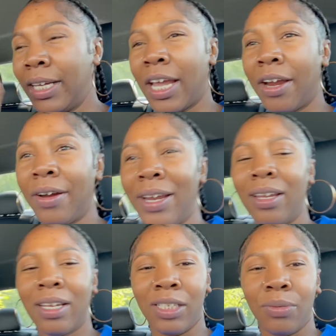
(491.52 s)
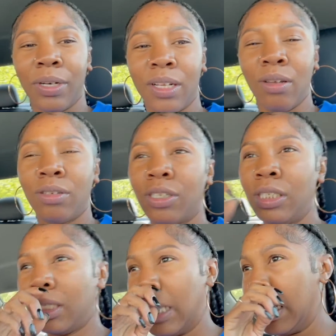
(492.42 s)
Cary because we're closer
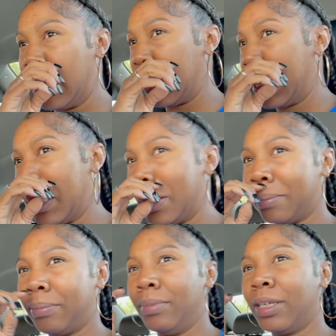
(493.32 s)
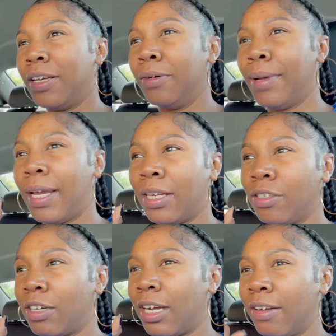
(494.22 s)
to like um Kilmaine
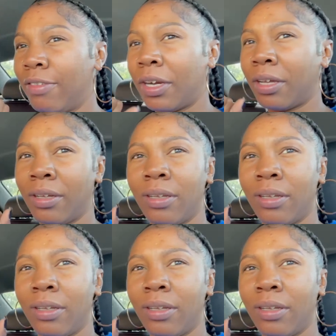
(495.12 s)
Drive, right?